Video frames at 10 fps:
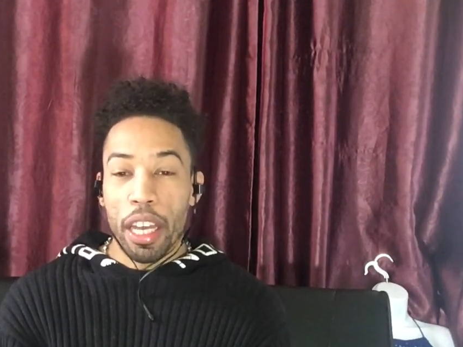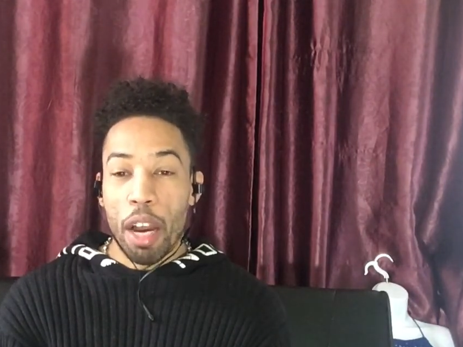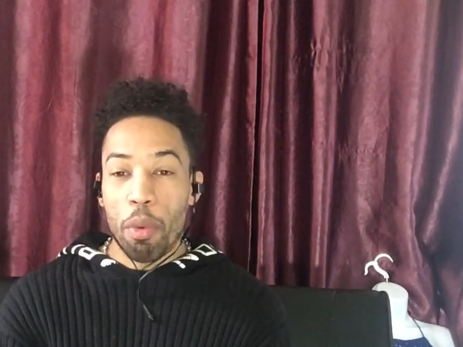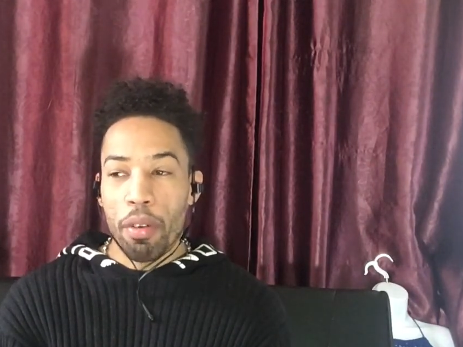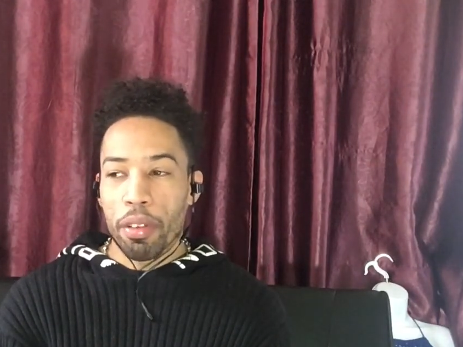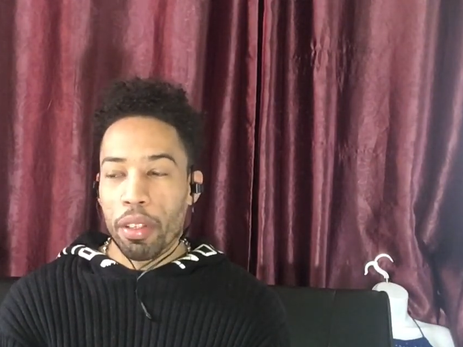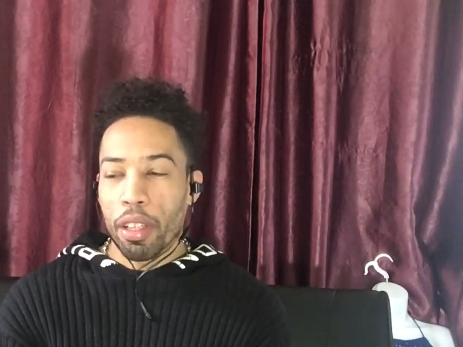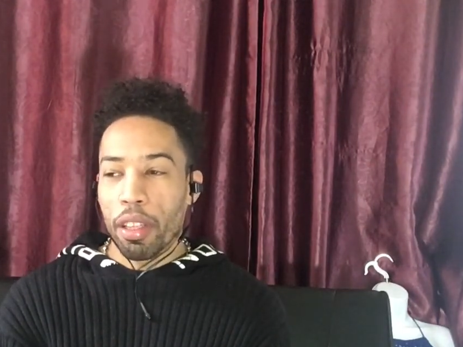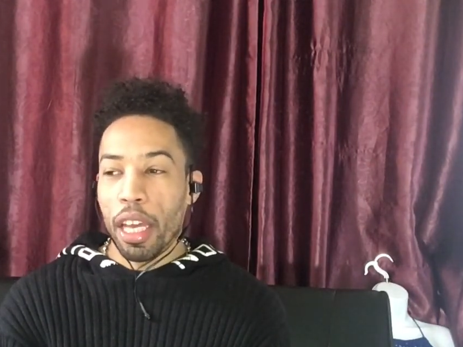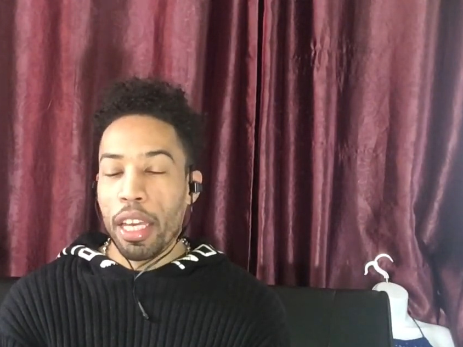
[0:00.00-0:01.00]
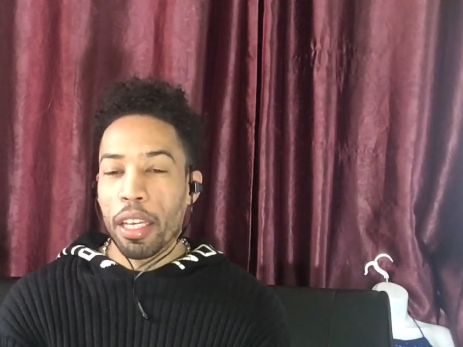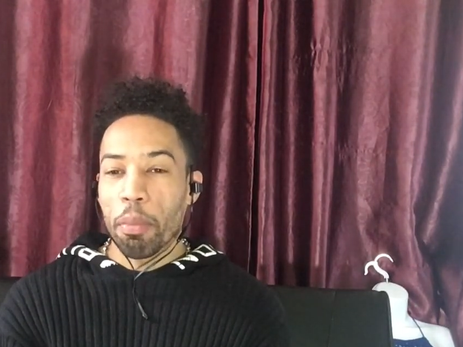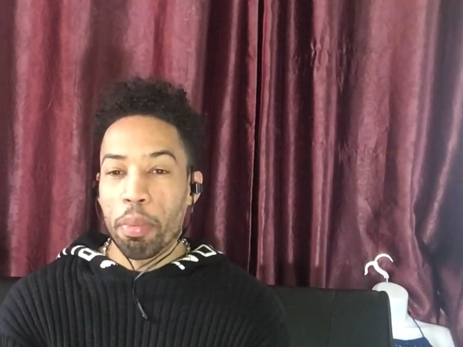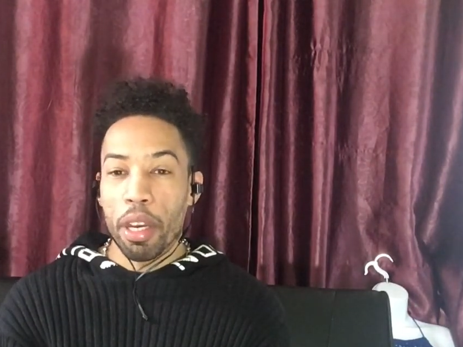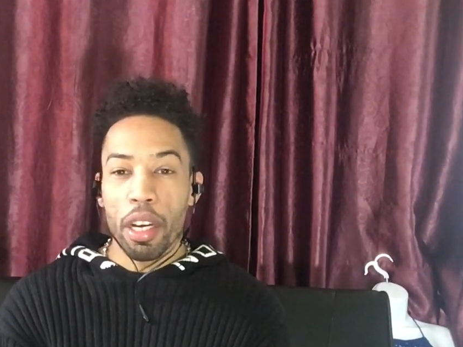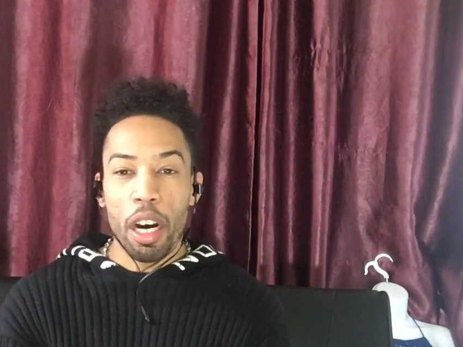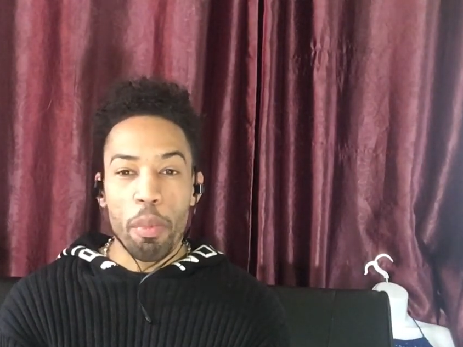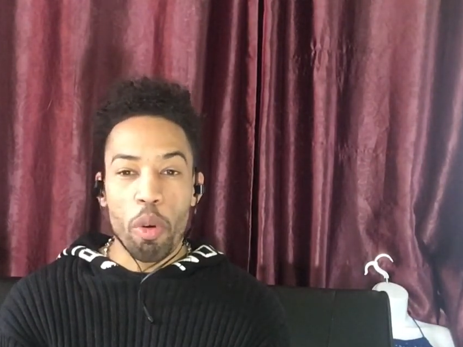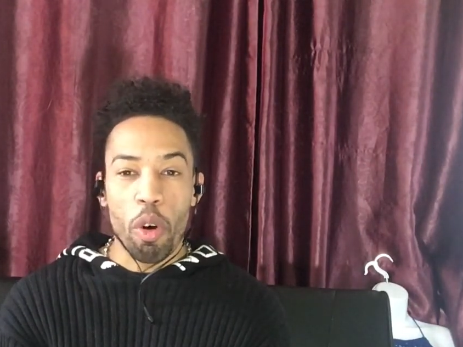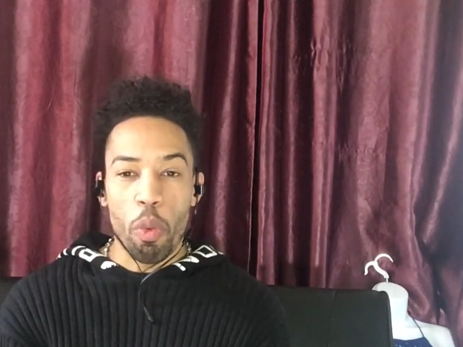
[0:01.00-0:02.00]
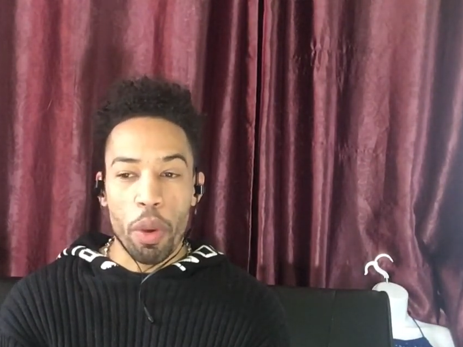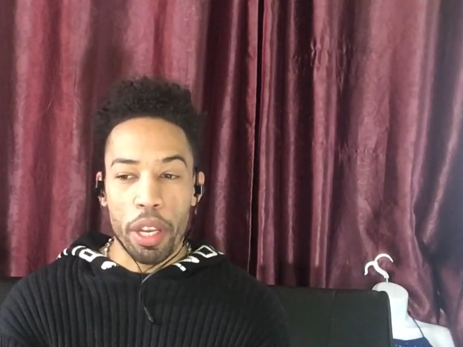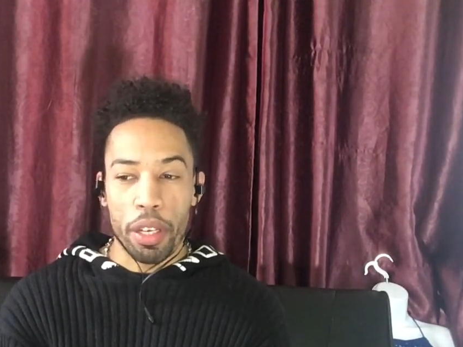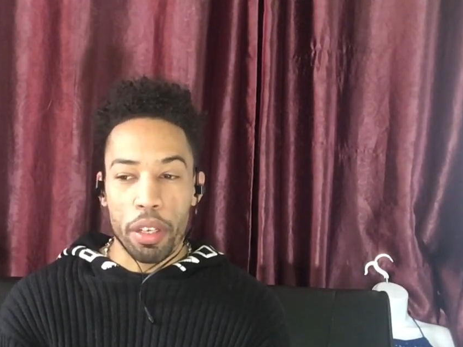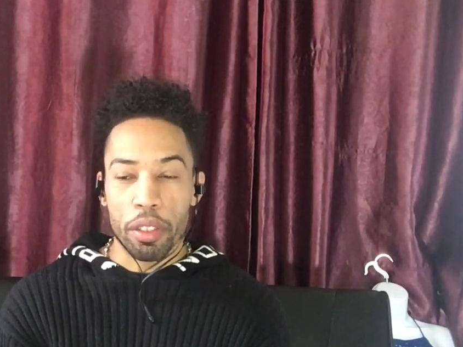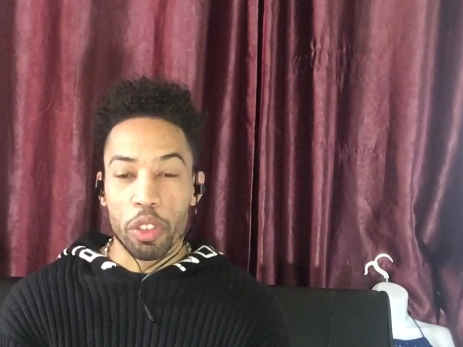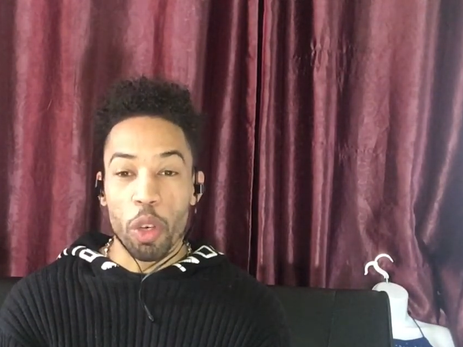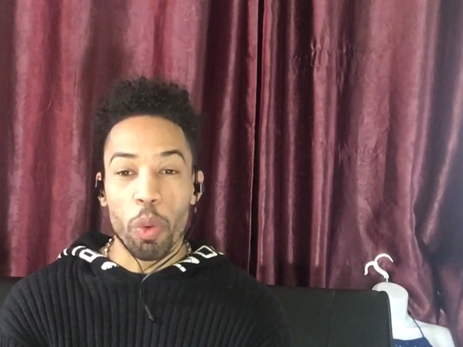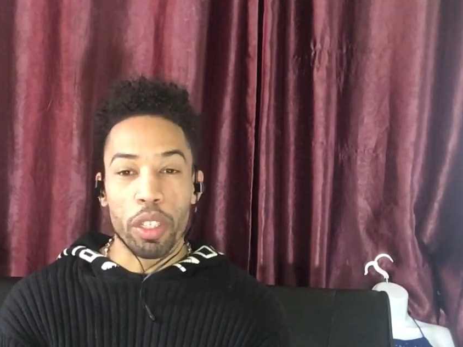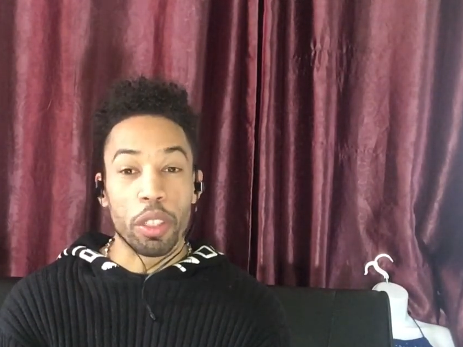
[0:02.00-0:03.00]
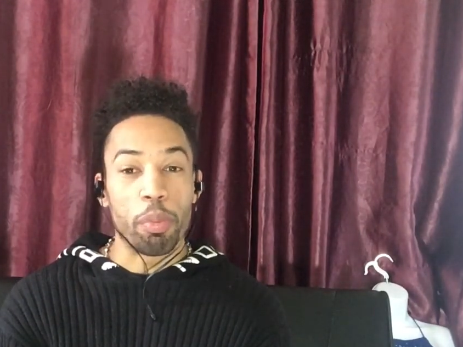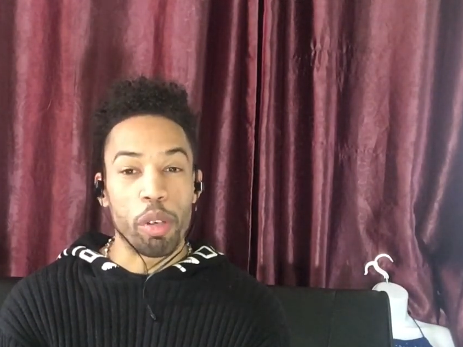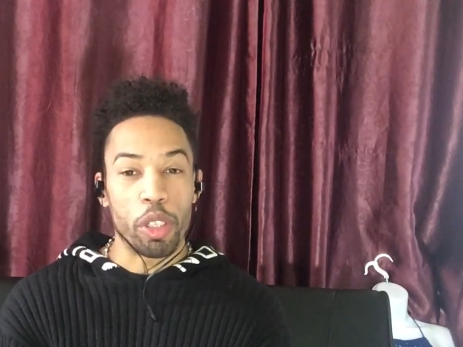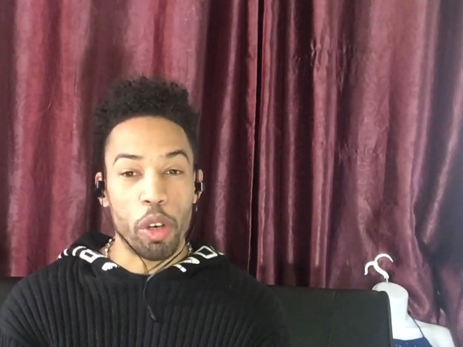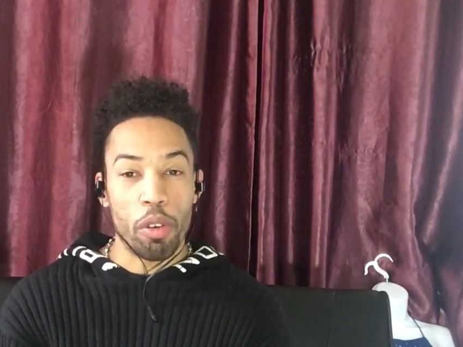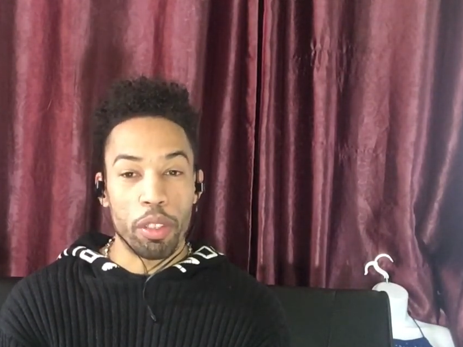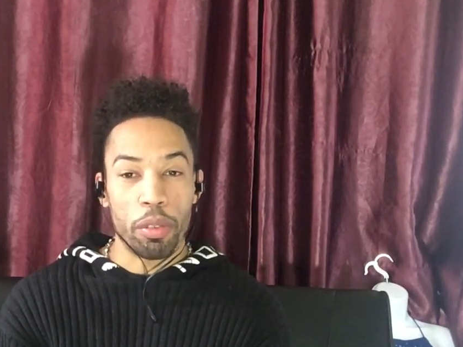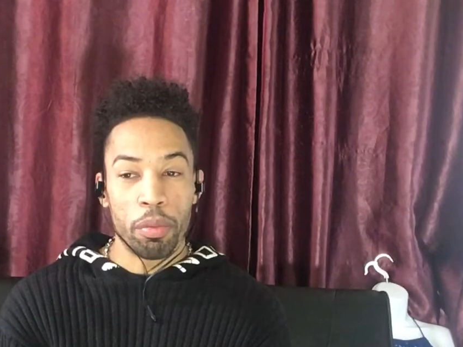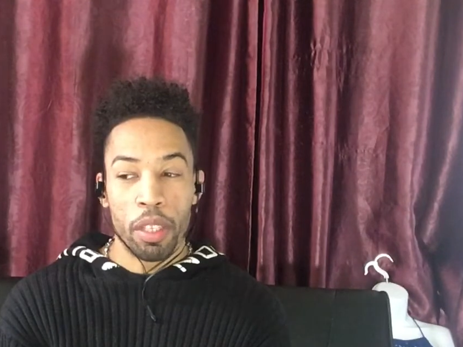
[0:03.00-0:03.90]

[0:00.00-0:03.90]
However, they can pick up on when someone is a pushover.